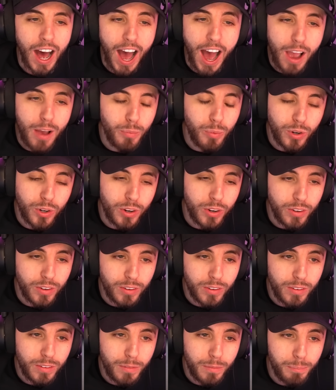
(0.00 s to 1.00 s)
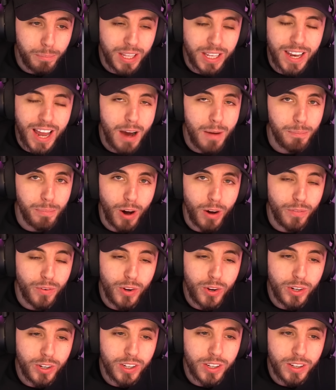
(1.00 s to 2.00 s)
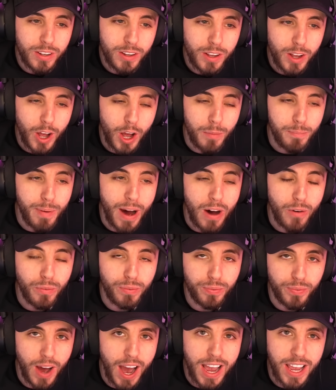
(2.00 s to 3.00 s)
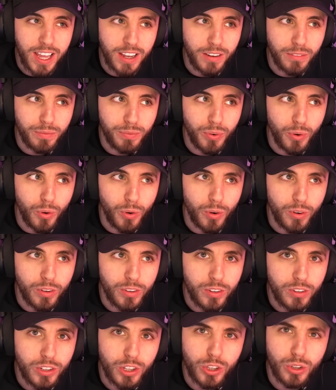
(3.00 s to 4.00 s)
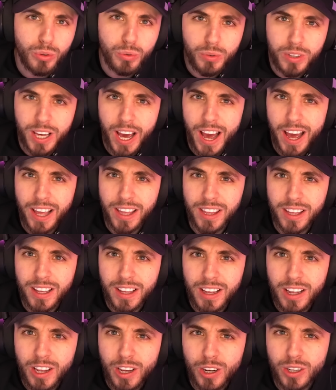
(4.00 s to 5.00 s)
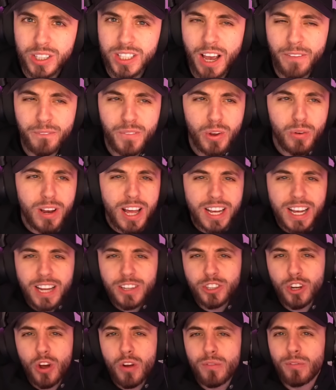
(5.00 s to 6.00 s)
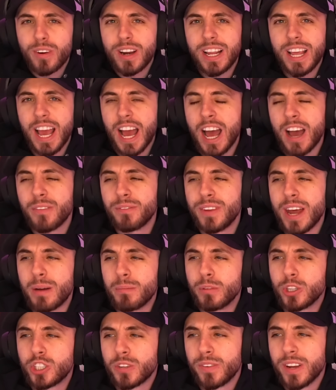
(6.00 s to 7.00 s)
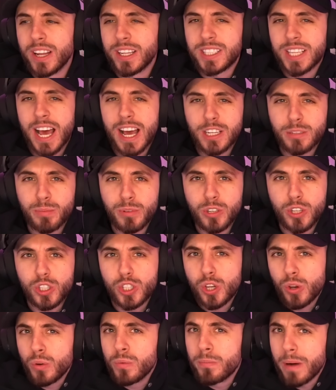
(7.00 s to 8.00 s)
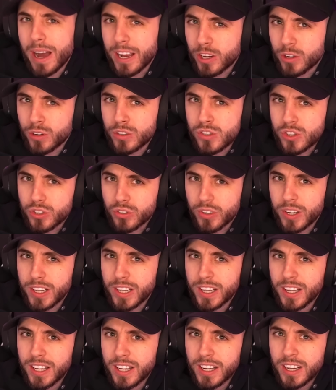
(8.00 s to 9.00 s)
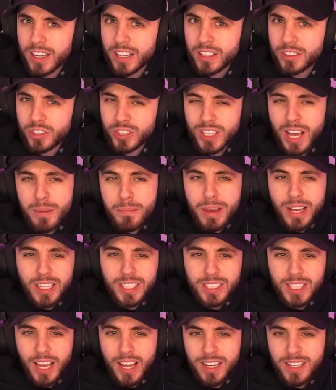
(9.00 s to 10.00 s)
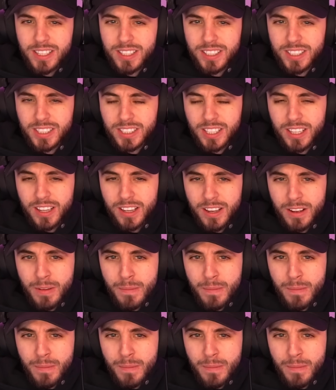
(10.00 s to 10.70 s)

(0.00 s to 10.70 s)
I wouldn't be that bothered about fighting for the UK. Because I feel like I don't really have that much of an attachment to my country. Does that make sense?